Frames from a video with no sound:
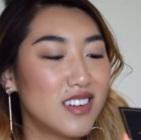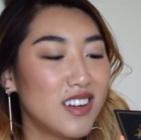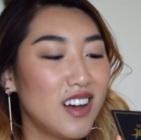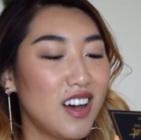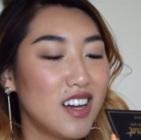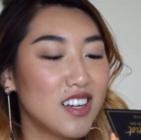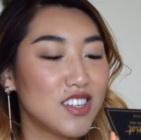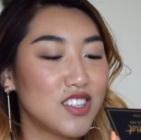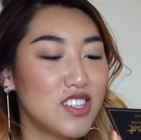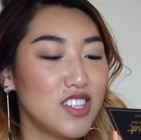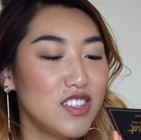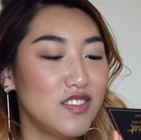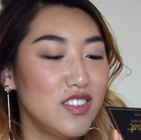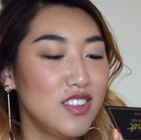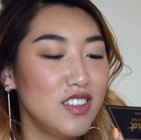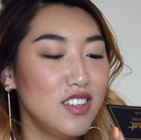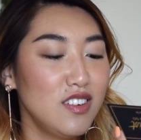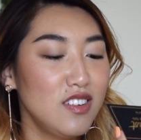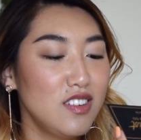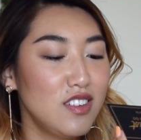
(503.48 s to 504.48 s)
Gosh,
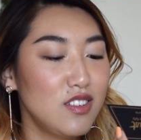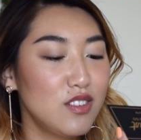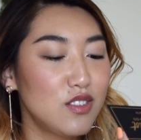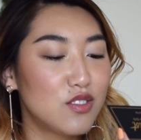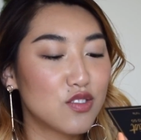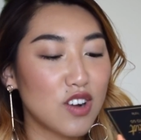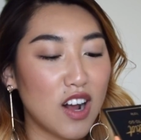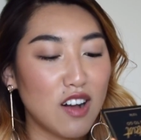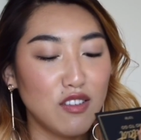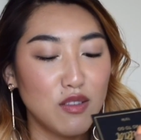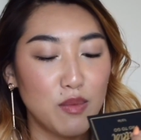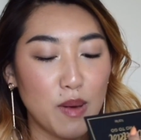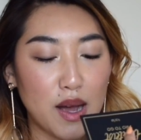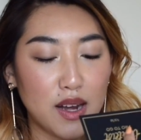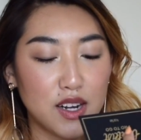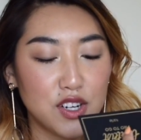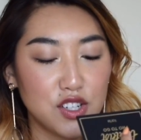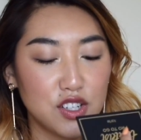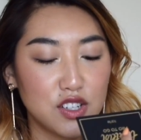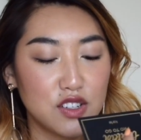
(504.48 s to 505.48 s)
even their little travel
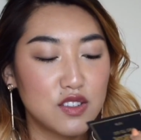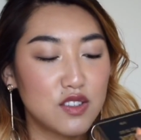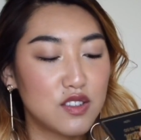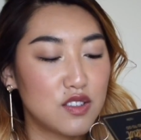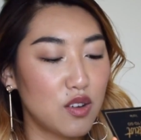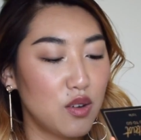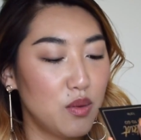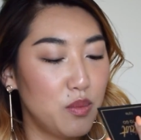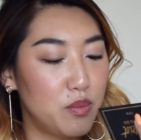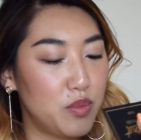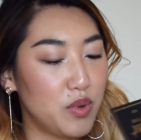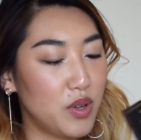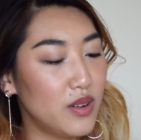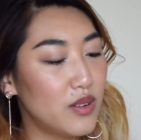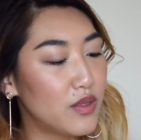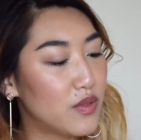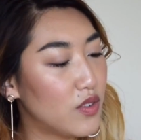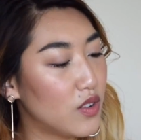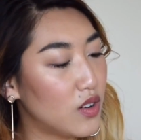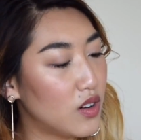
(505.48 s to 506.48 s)
packaging is so
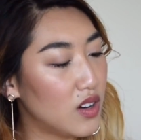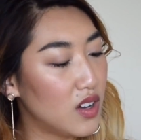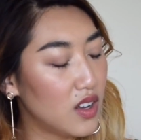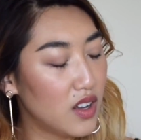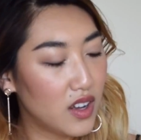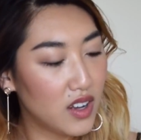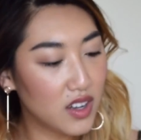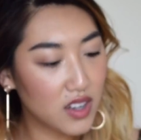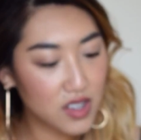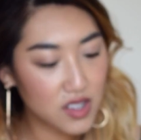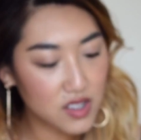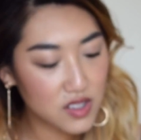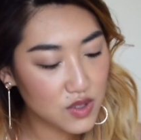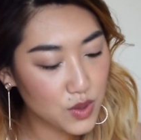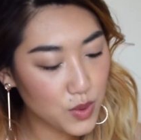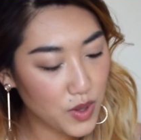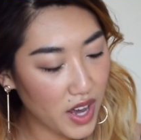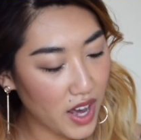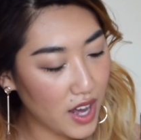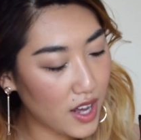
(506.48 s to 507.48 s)
beautiful.
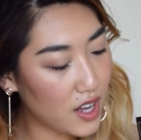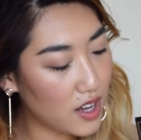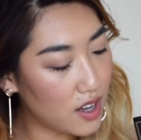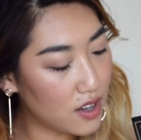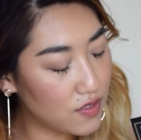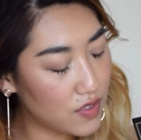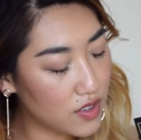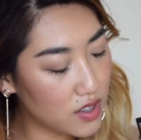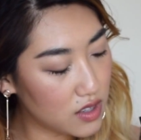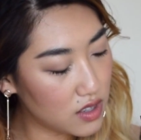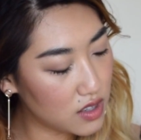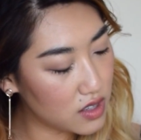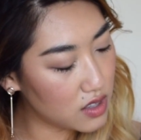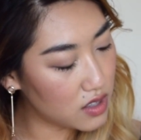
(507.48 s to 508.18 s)
So we have